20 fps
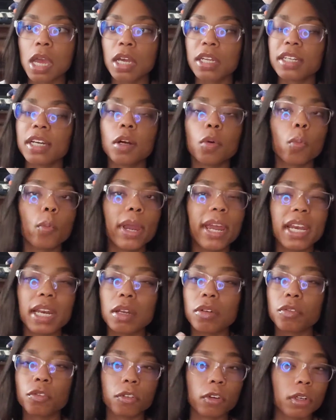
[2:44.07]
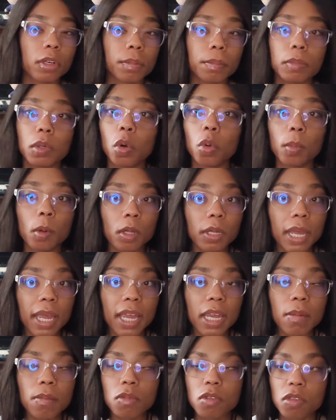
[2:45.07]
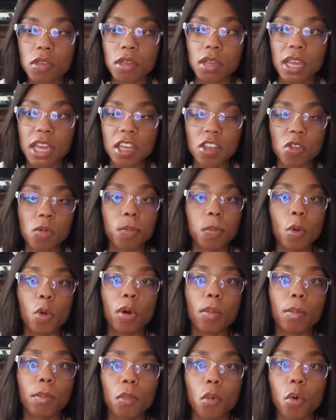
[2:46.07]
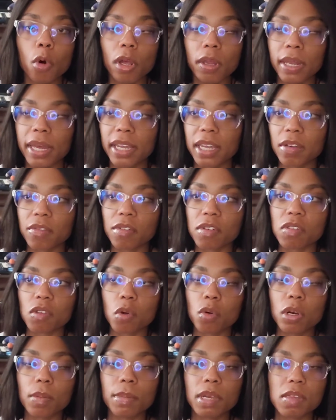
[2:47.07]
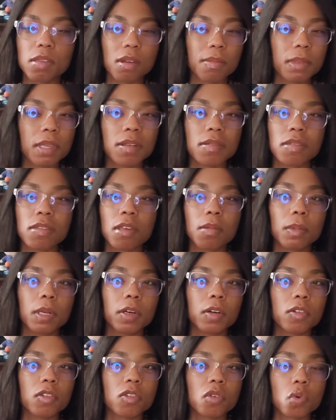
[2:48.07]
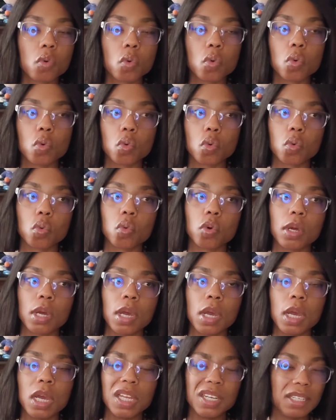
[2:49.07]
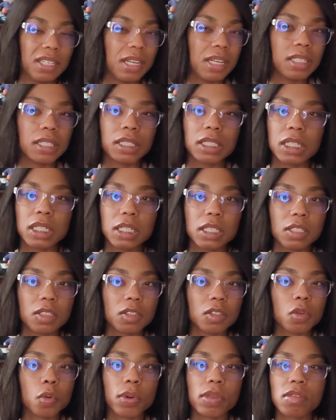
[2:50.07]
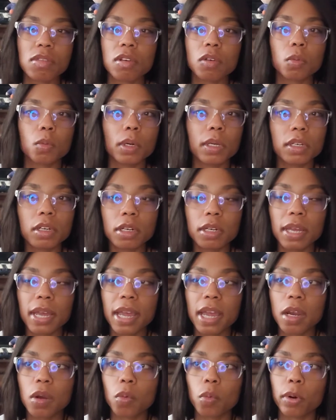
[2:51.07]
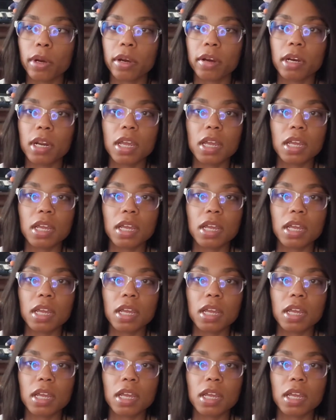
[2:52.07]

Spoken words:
they're waiting for the mobile game to explore more, like if it's going to be something similar to Disney's Twisted Wonderland, where